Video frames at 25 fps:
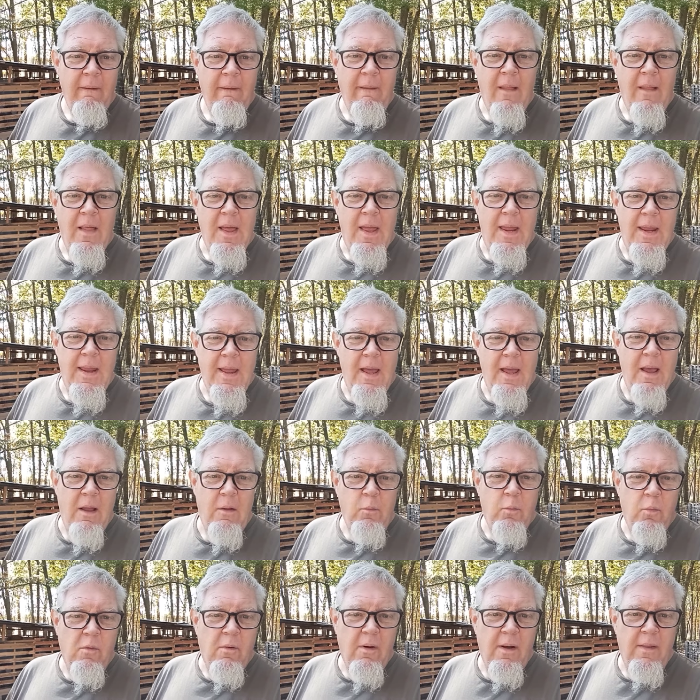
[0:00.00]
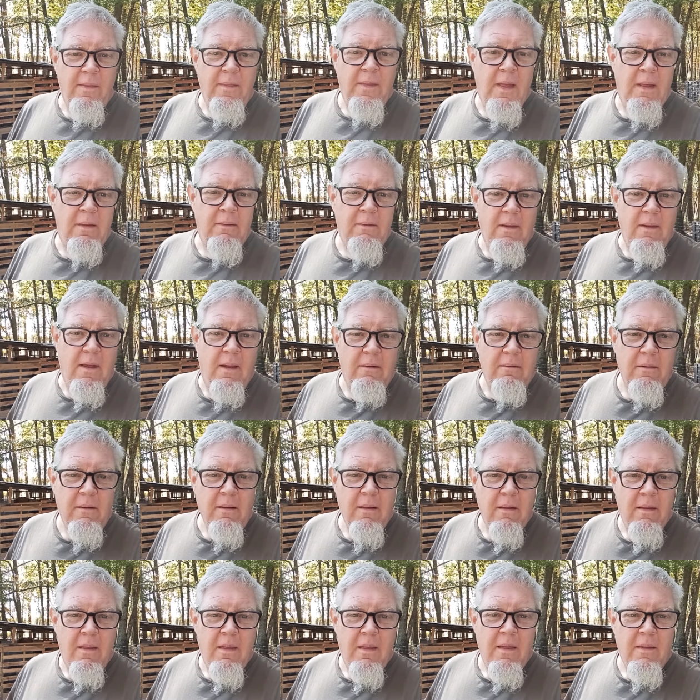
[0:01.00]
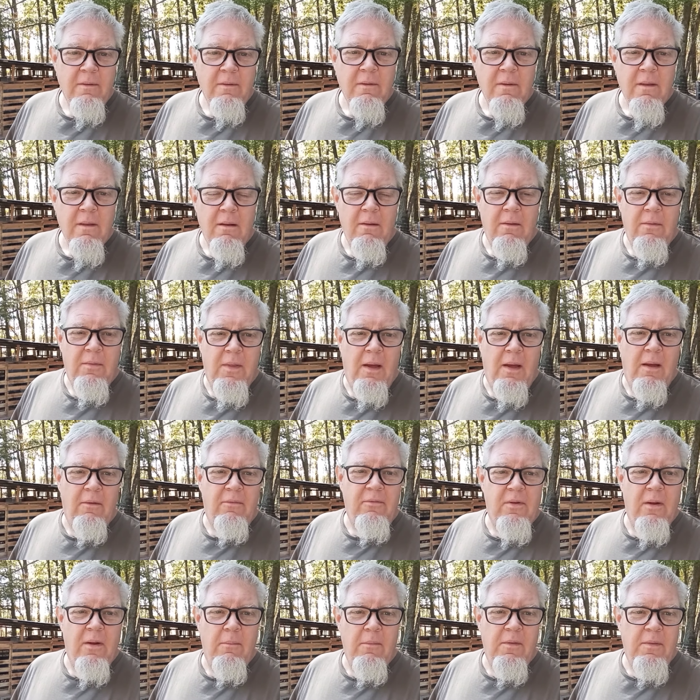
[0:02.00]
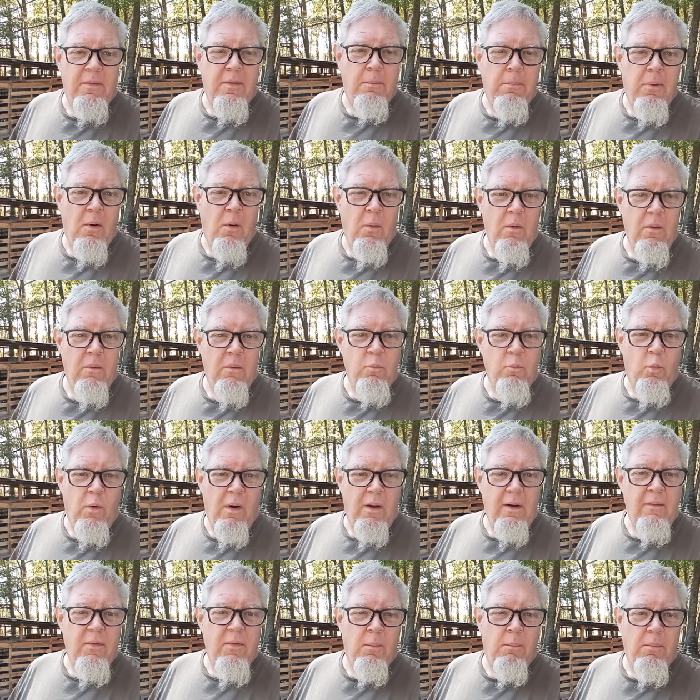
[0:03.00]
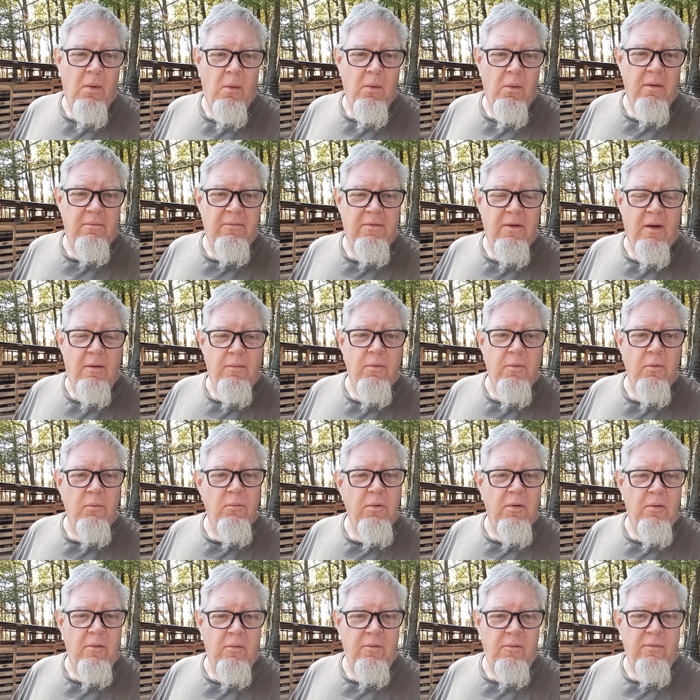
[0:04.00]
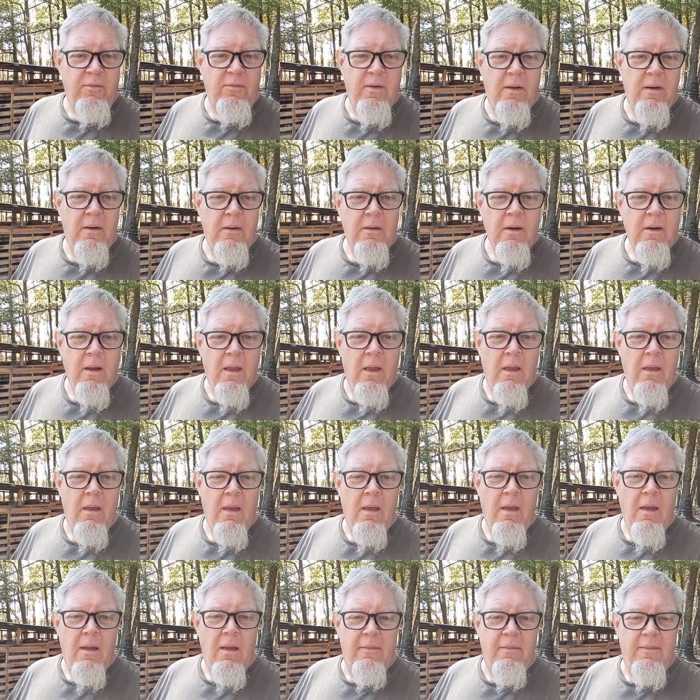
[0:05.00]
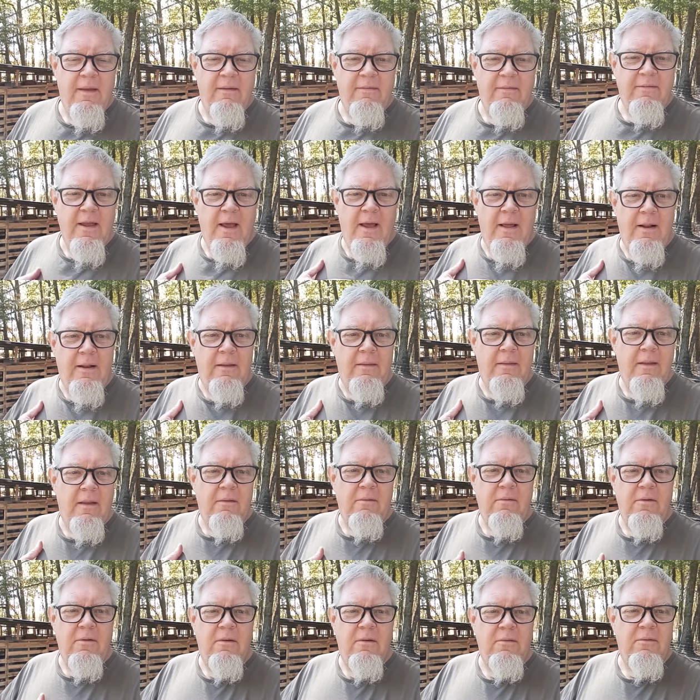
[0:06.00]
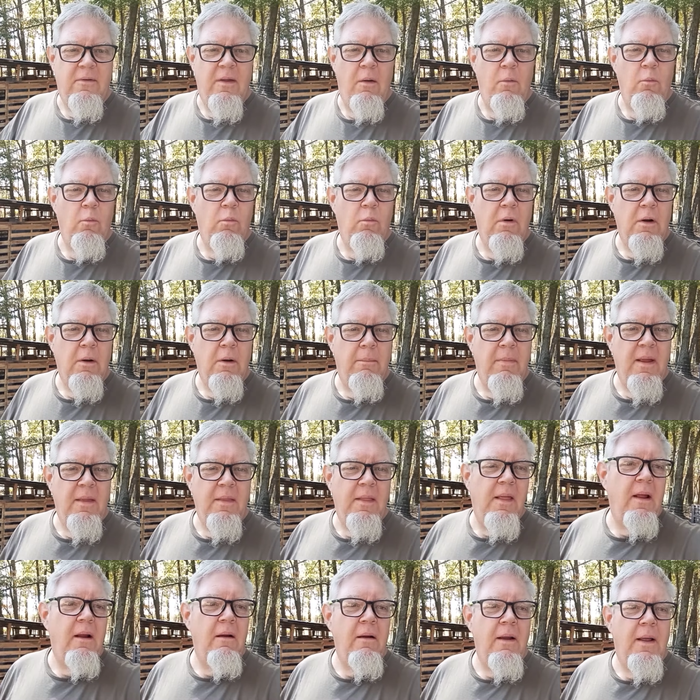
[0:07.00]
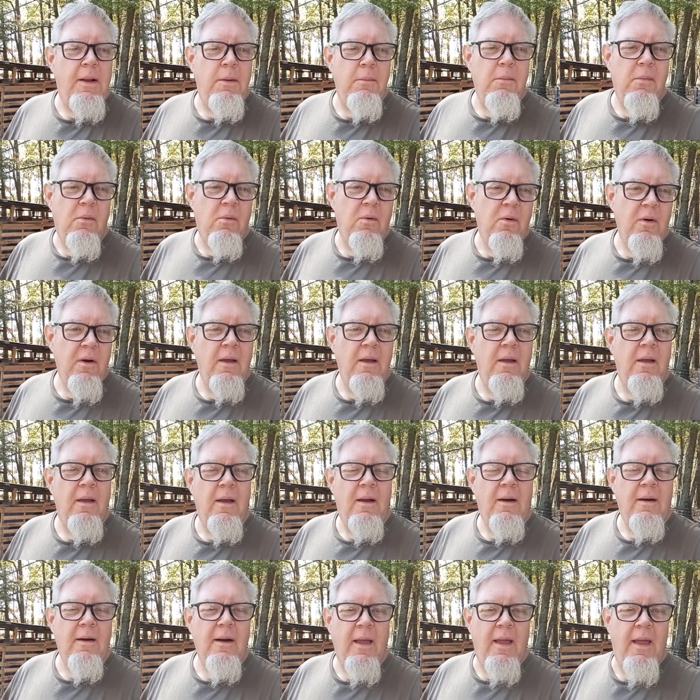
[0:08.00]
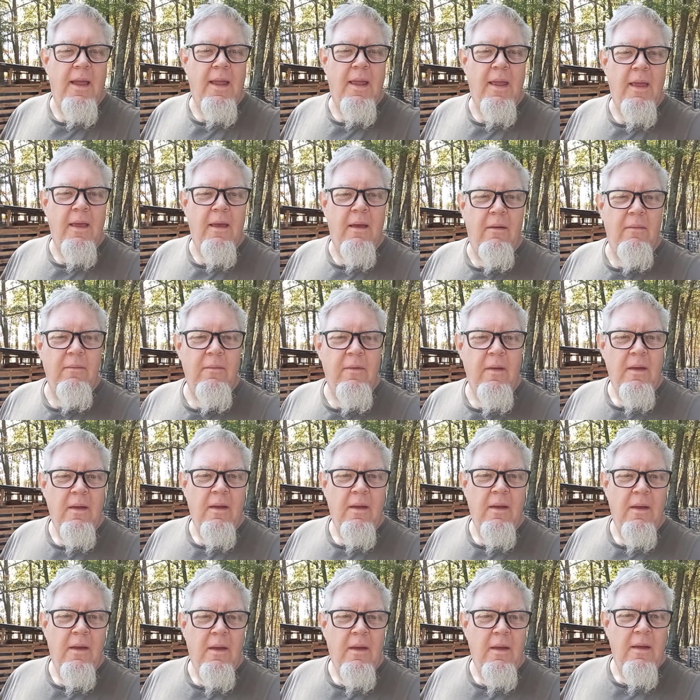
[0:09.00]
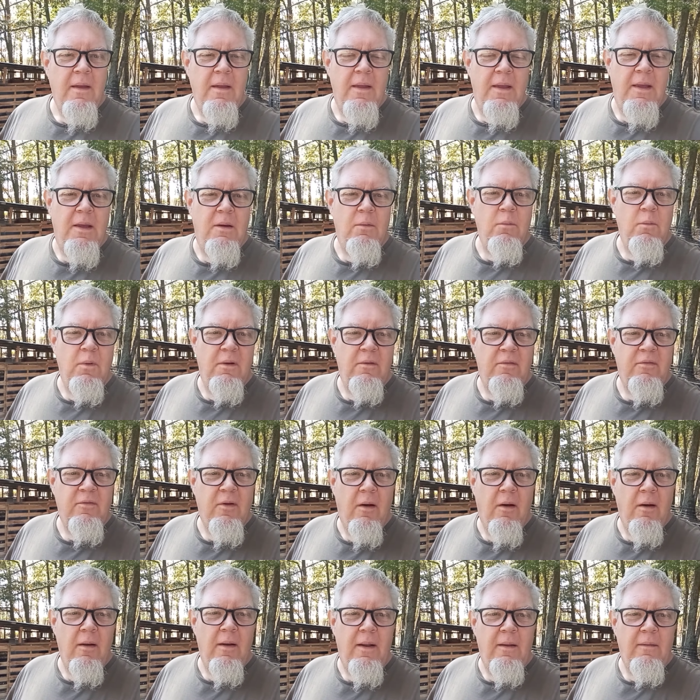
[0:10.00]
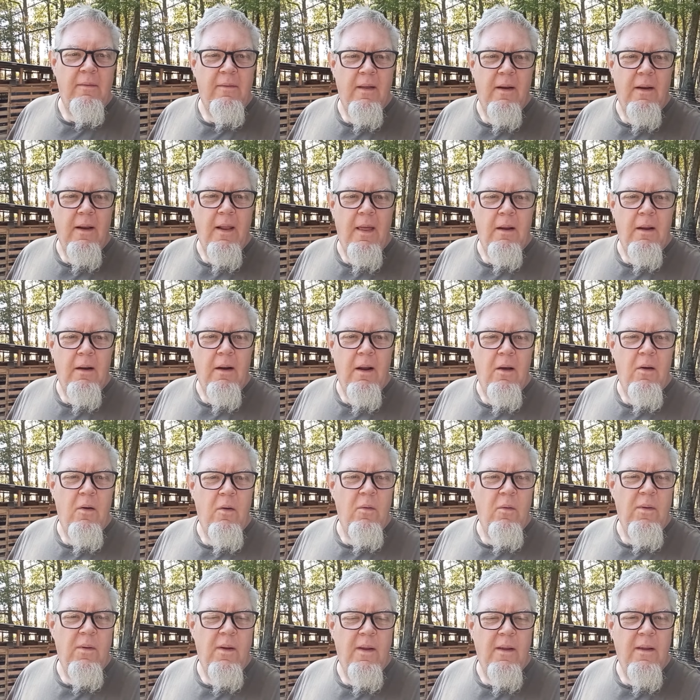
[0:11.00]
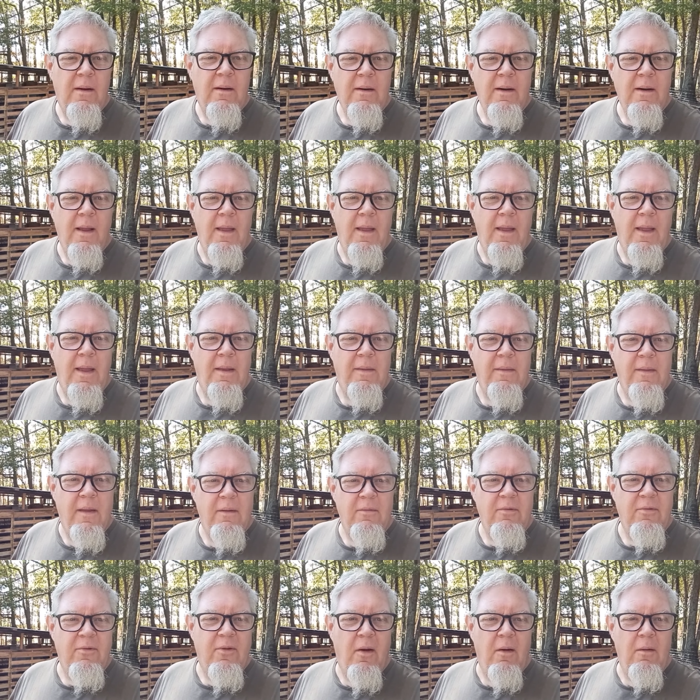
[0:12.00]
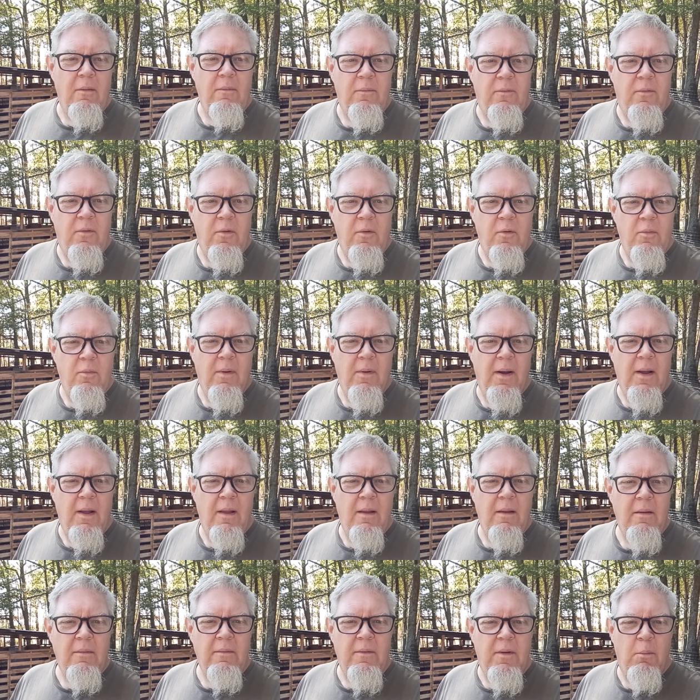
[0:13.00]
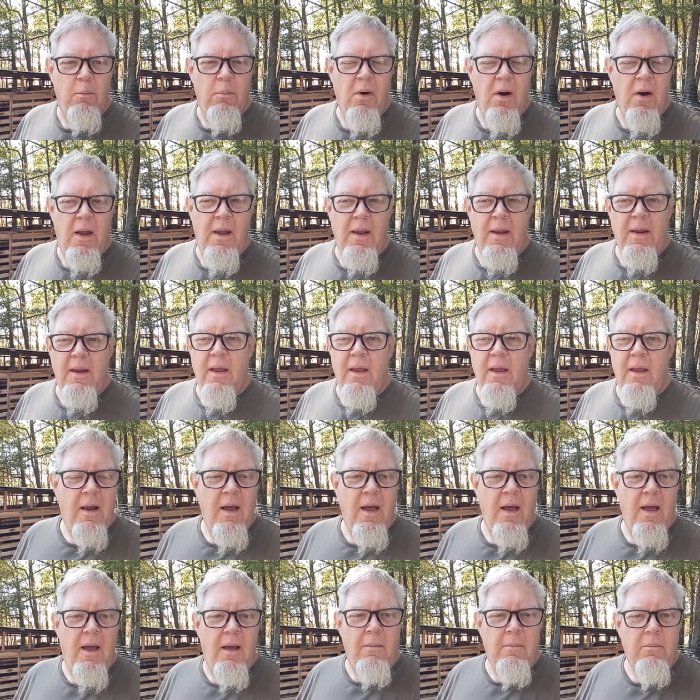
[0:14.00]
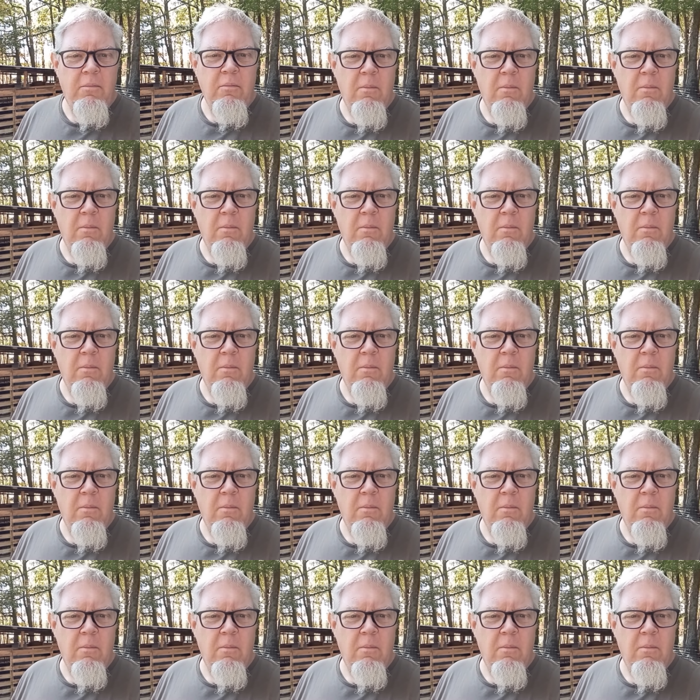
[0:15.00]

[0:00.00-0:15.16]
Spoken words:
he had one that one of the boards on the roof decided it just didn't want to be there anymore, and it was starting to let go and starting to break. Um,